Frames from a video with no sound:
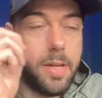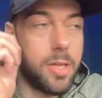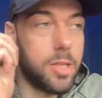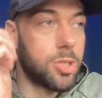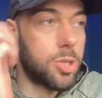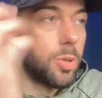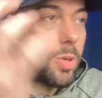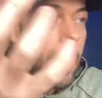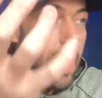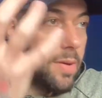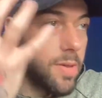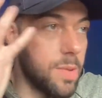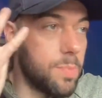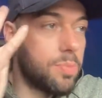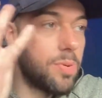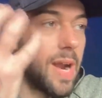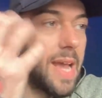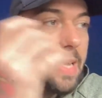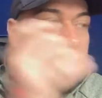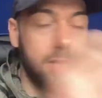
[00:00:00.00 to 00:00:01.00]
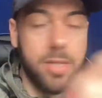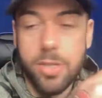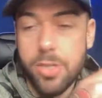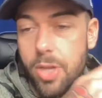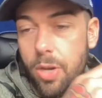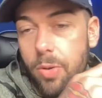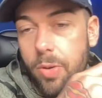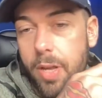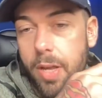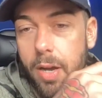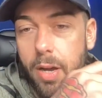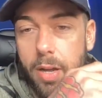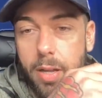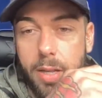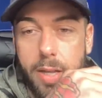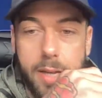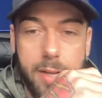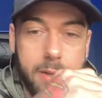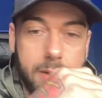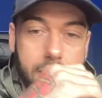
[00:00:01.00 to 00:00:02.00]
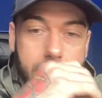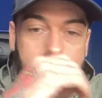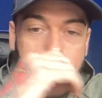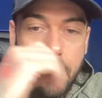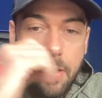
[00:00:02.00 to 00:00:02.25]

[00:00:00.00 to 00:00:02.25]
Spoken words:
to allow your brain to soak it all in.